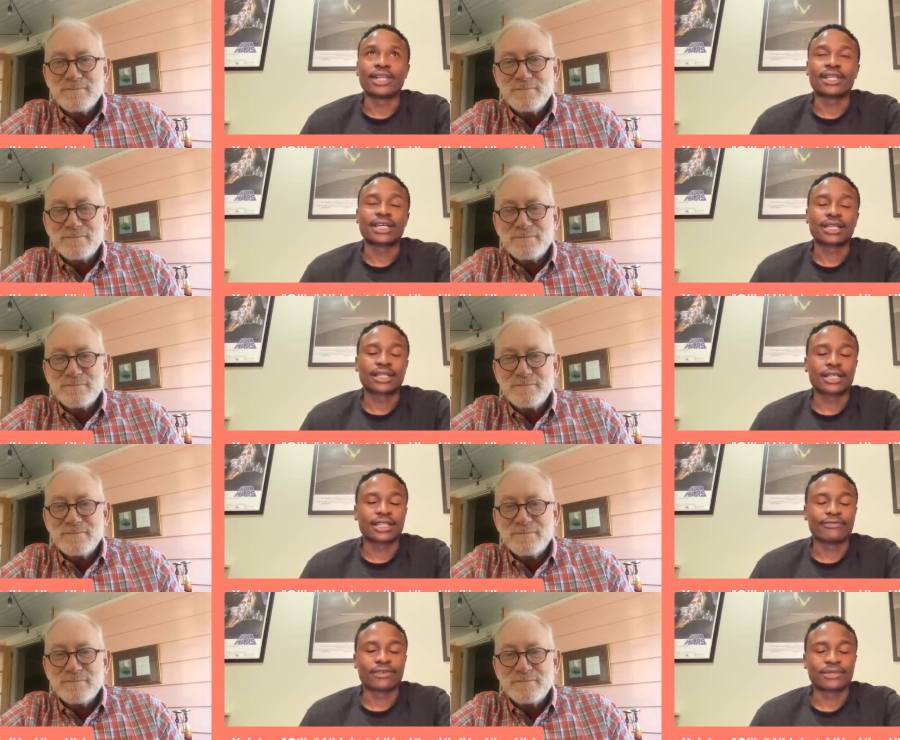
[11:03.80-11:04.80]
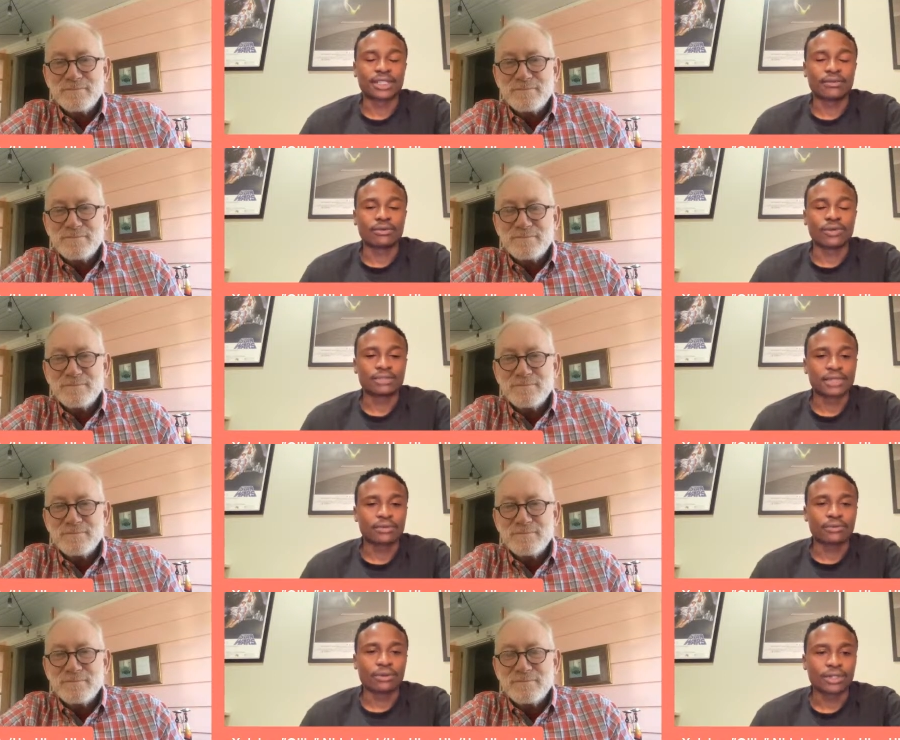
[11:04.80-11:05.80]
Speaker 1: I think that the films that I will always
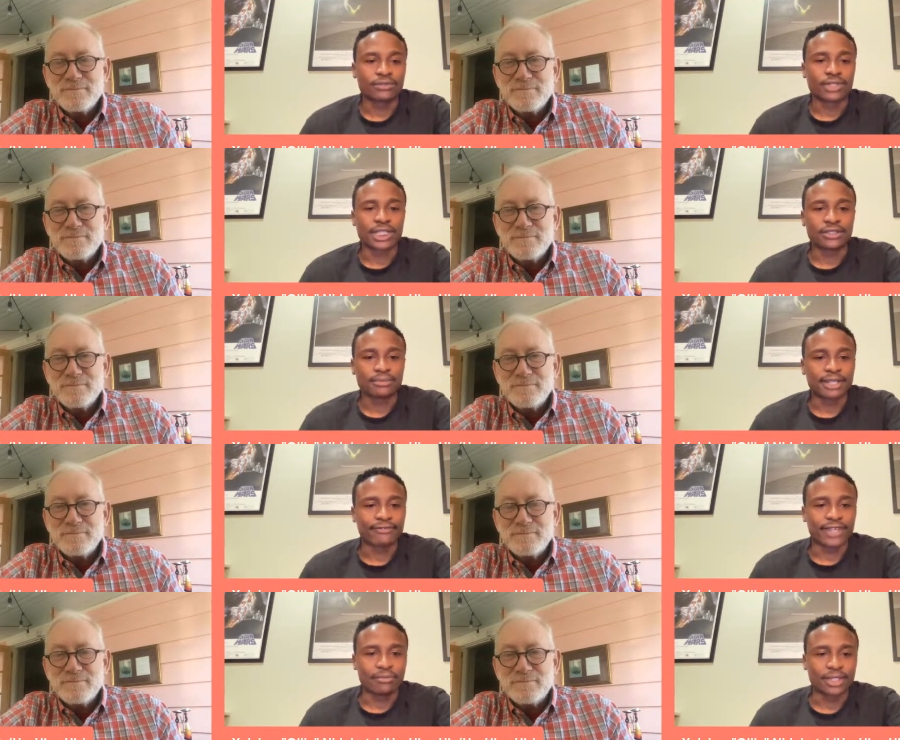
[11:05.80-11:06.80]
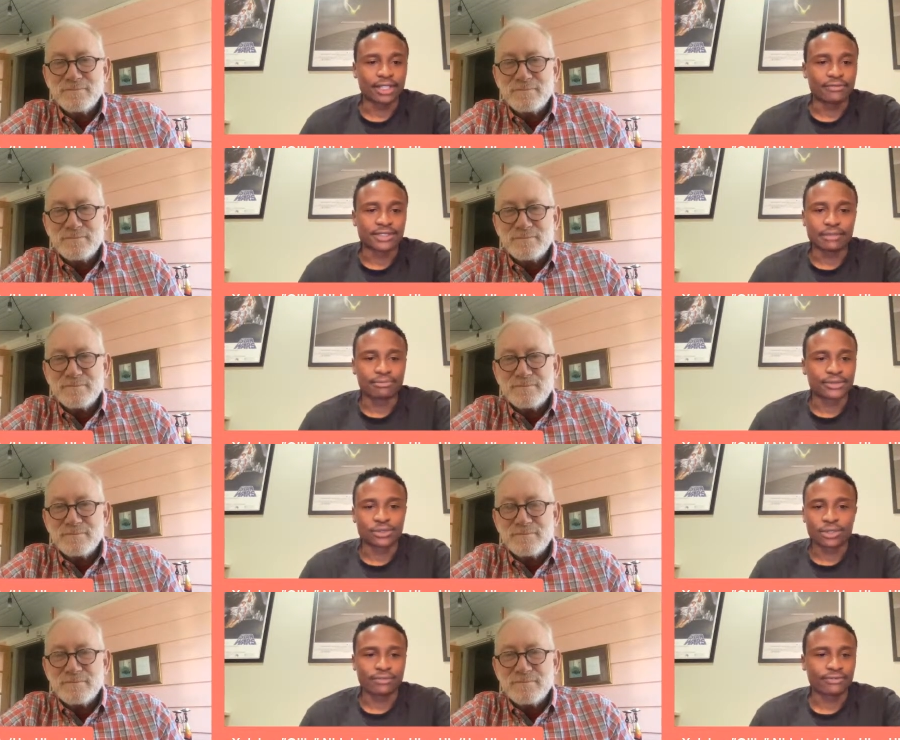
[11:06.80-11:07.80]
make will always relate to my family of some
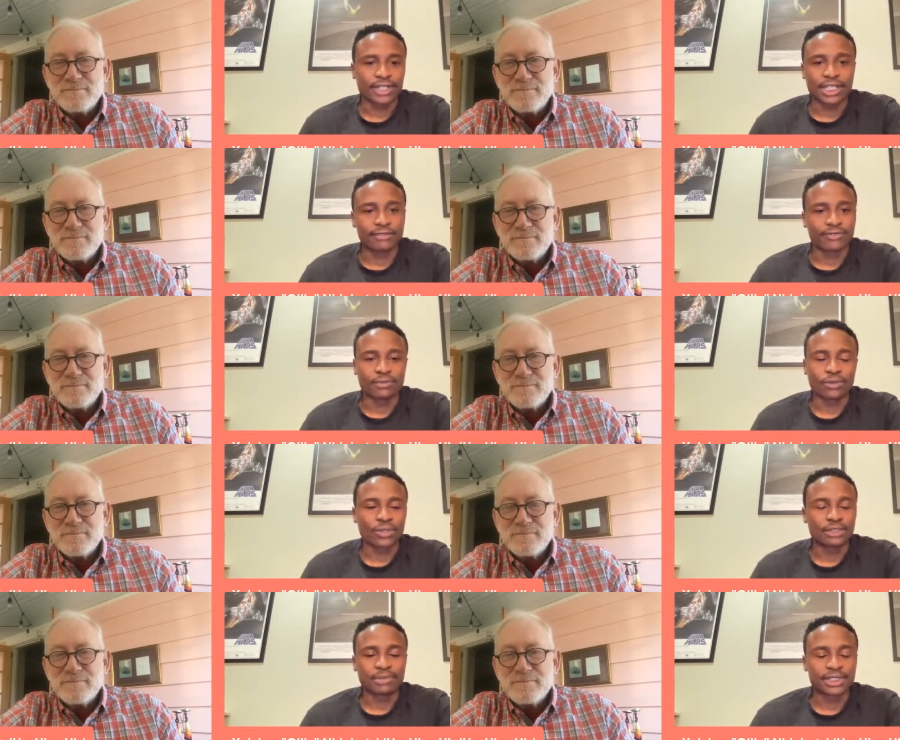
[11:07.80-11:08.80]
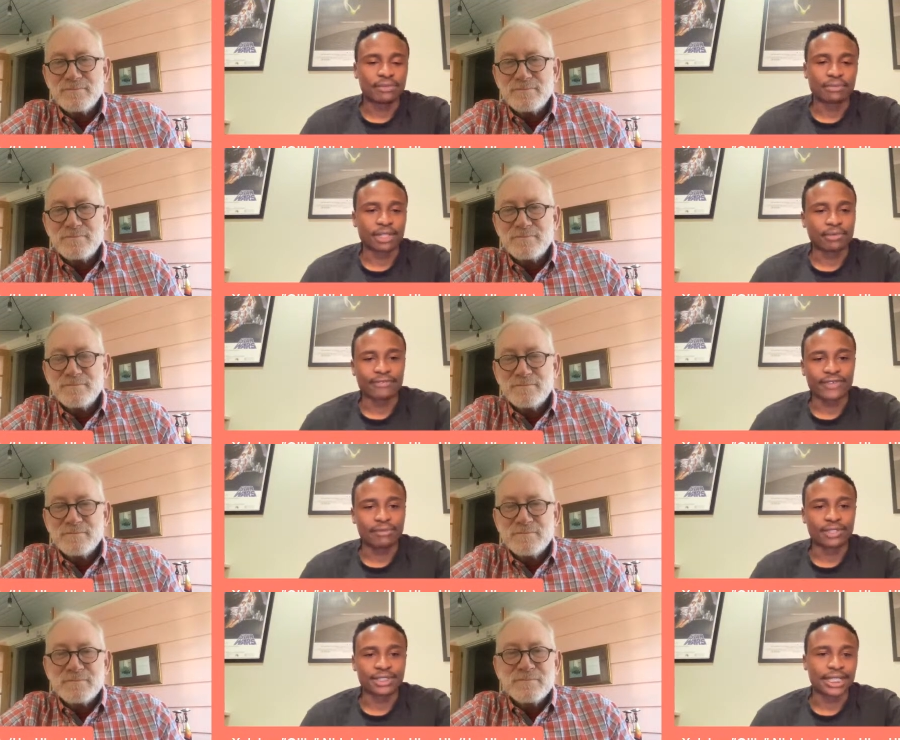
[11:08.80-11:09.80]
sort of kind of, it will always be something about my
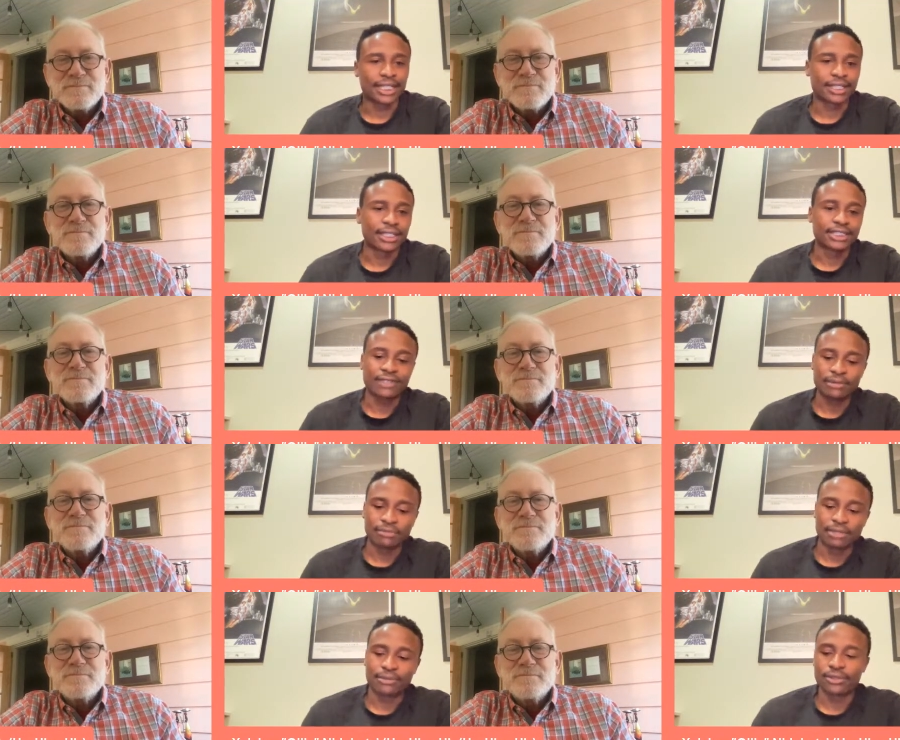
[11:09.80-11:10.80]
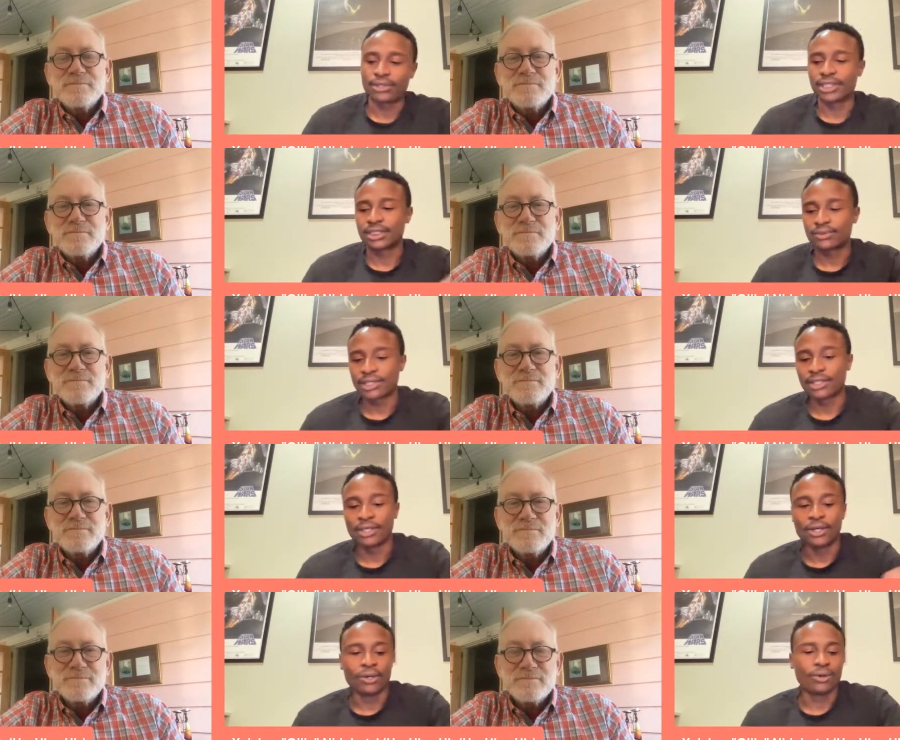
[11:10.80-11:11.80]
family. It's either this family member or this one,
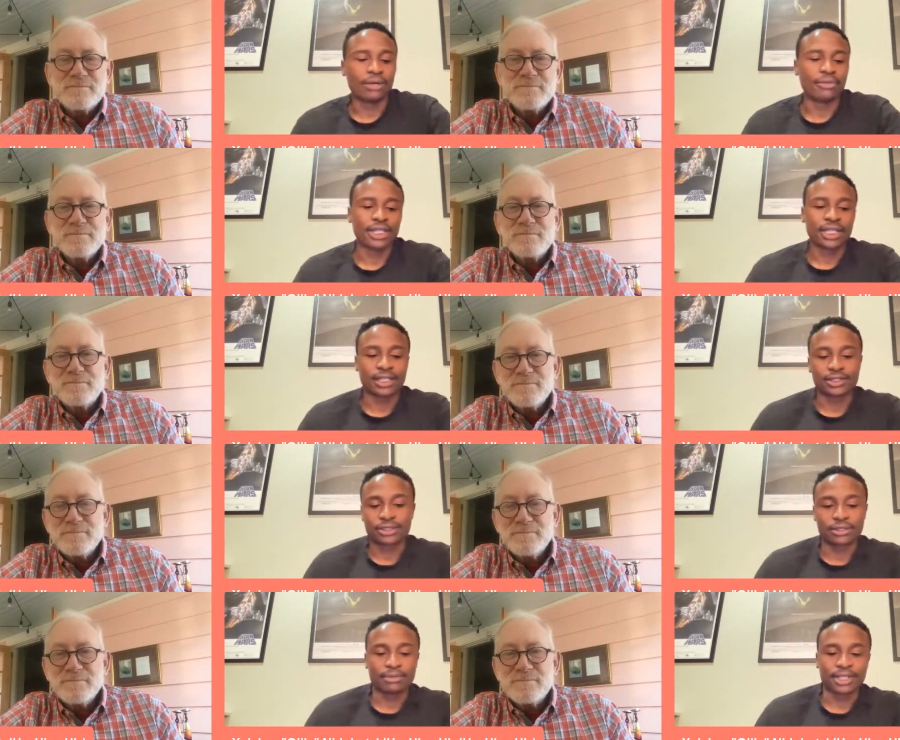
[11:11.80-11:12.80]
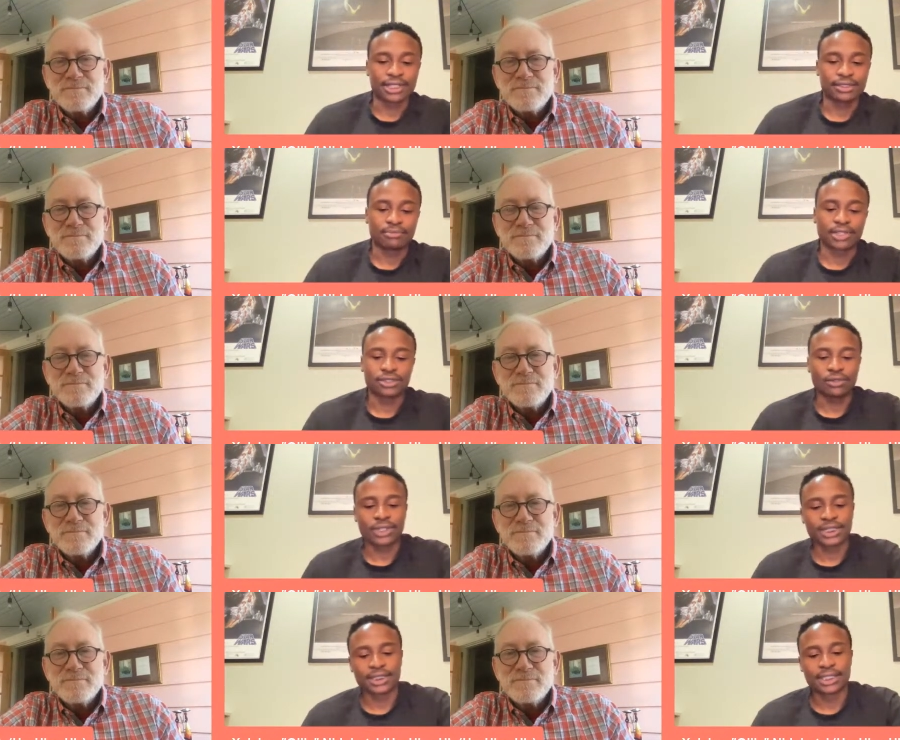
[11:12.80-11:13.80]
or I'm making a show about this one, but it's
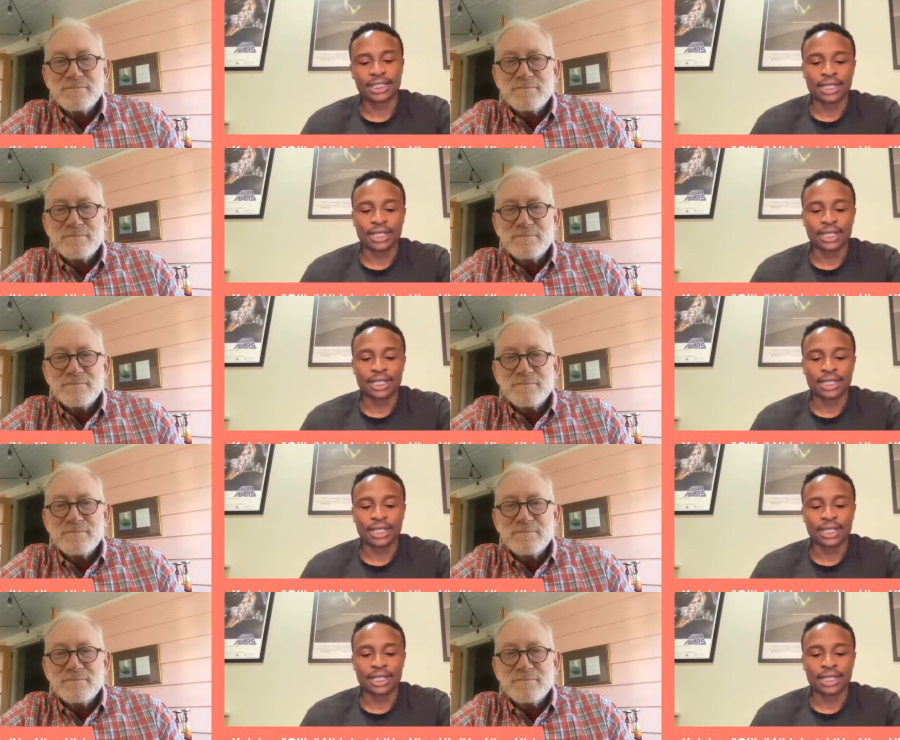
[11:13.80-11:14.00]
always,